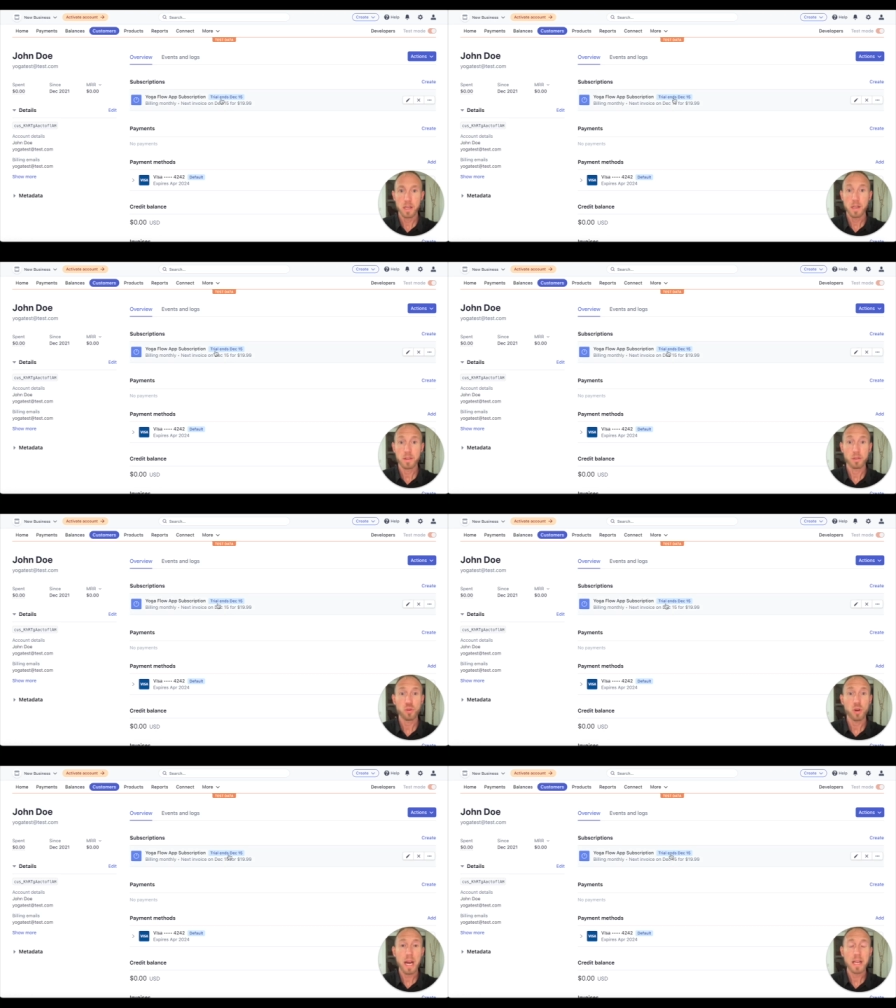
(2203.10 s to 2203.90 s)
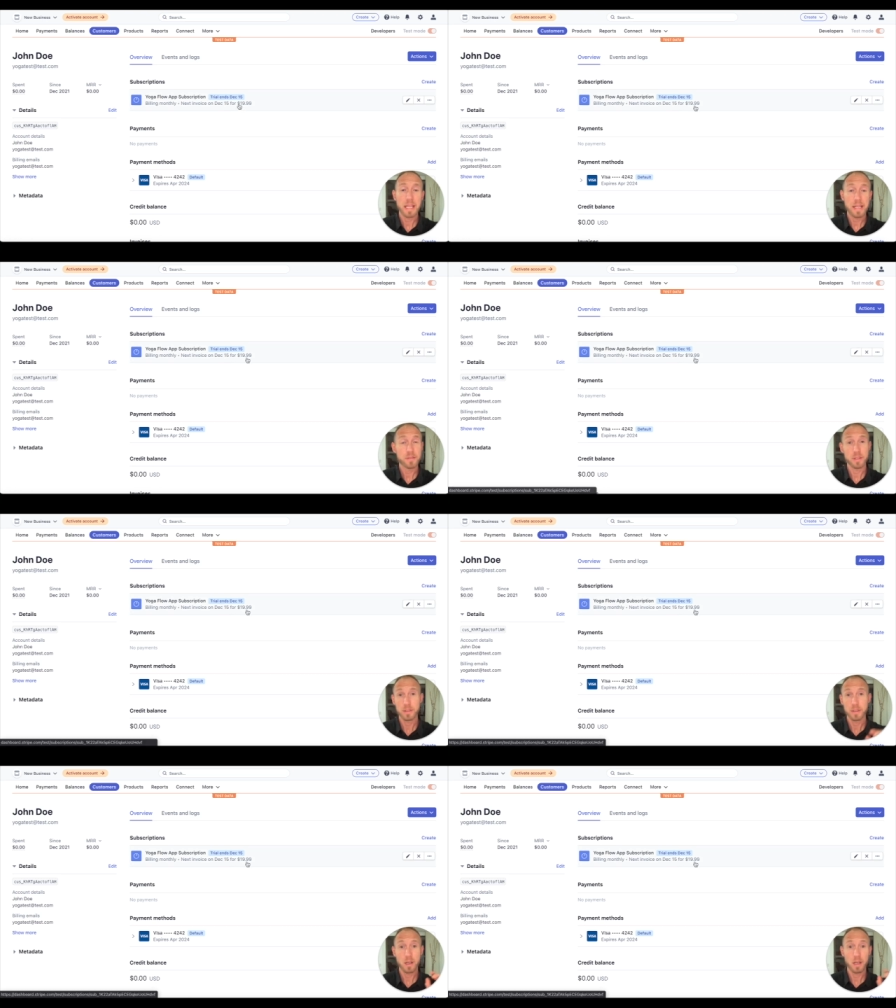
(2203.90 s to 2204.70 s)
their trial ends
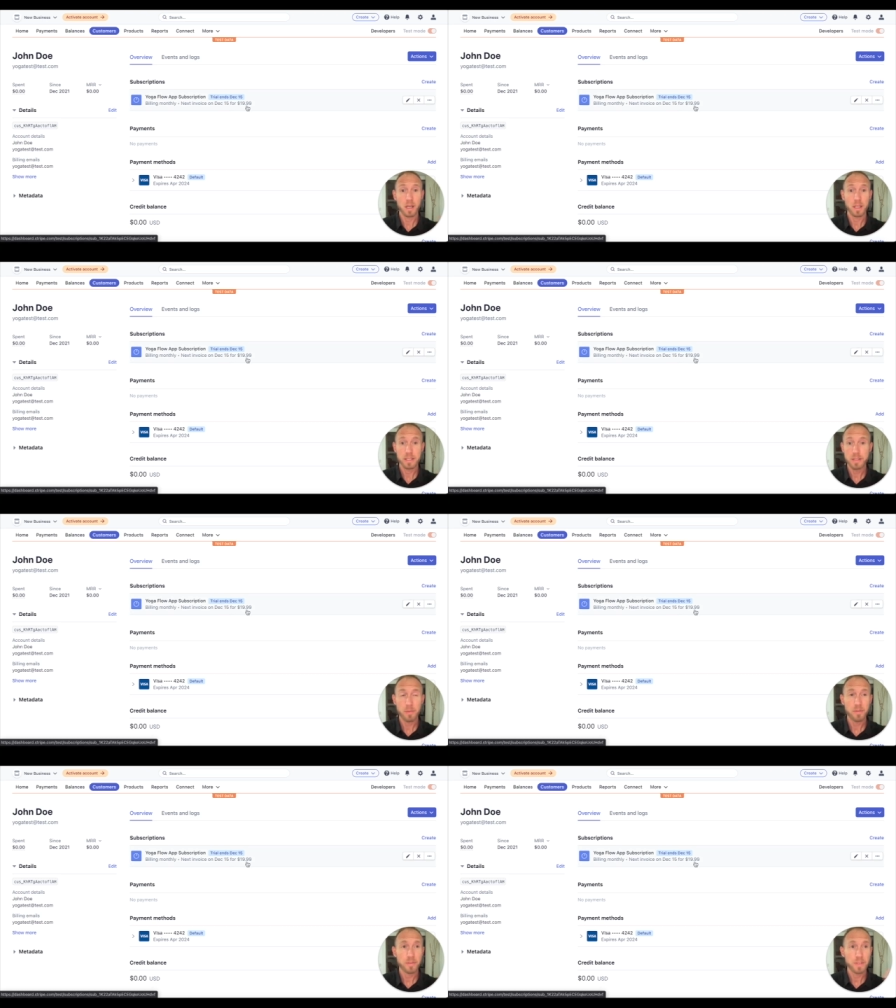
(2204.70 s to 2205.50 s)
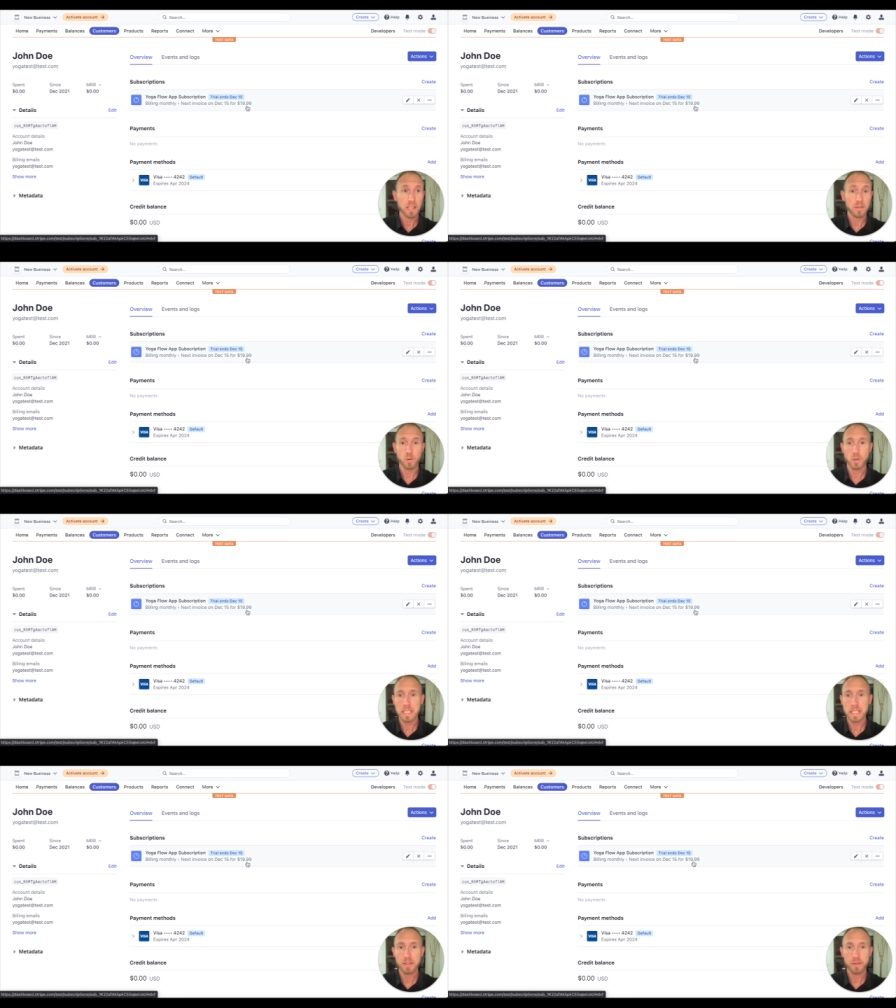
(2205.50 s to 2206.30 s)
on uh, December 15th, 14
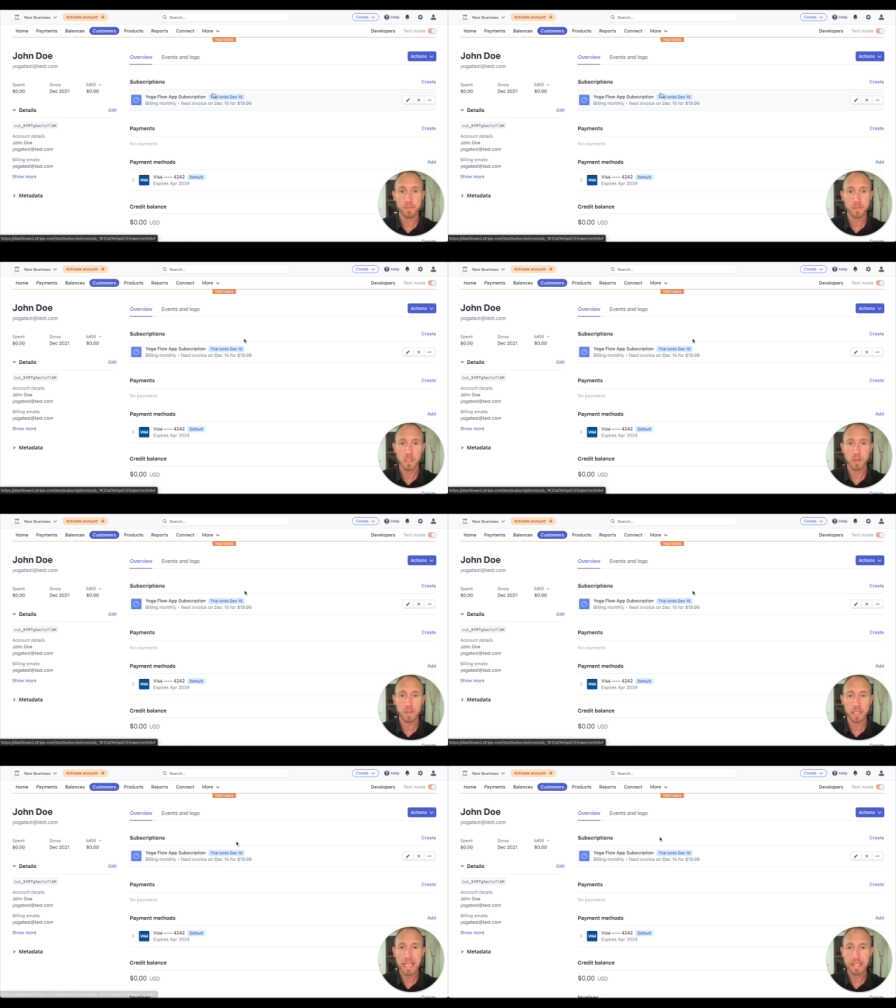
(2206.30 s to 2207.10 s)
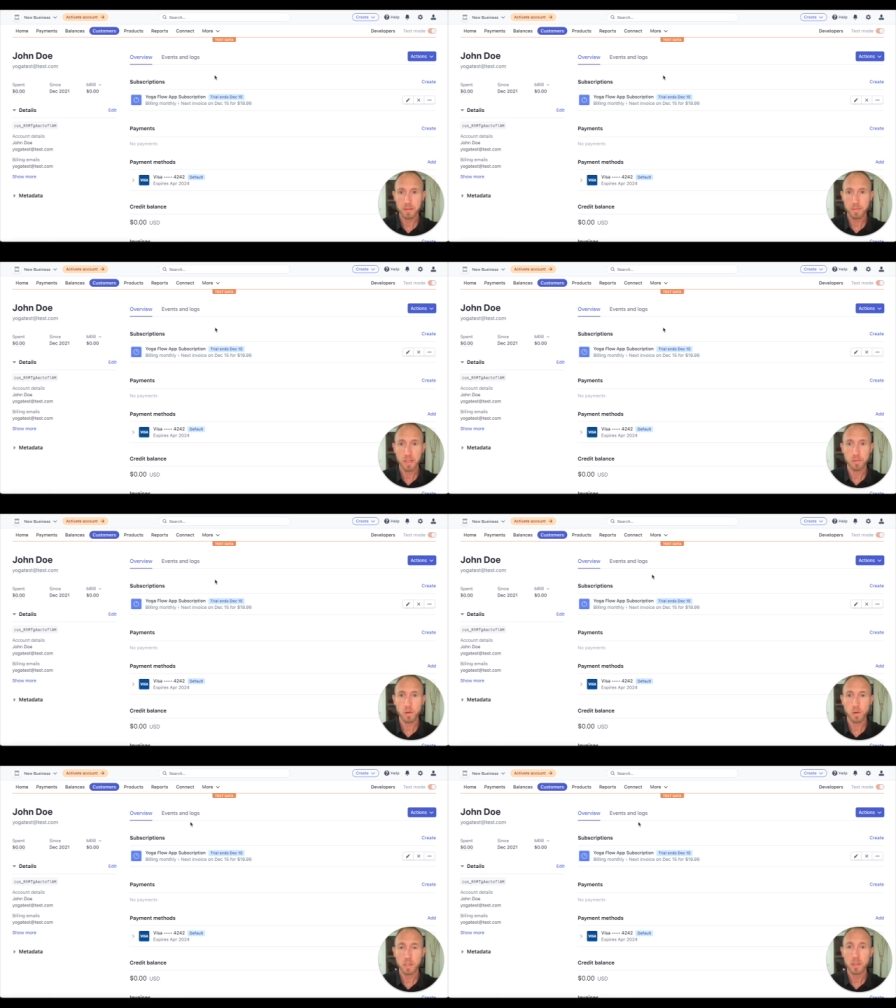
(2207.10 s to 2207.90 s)
days from you know the date is being
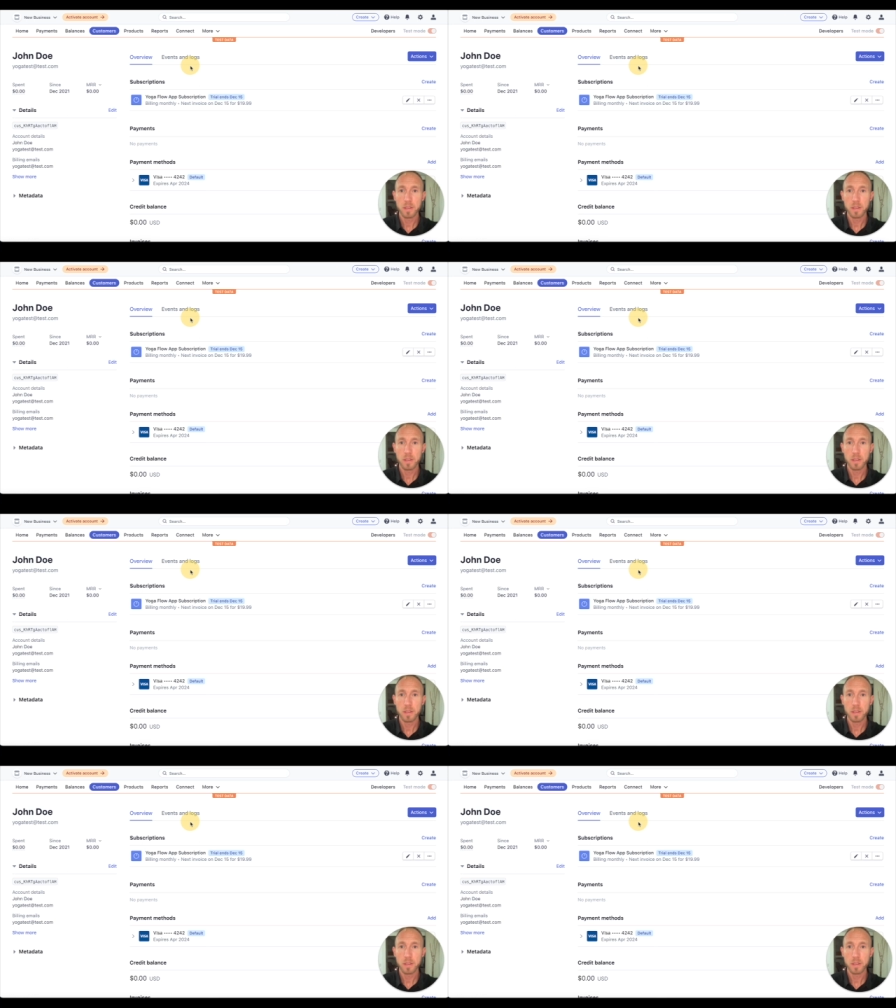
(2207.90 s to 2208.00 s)
recorded.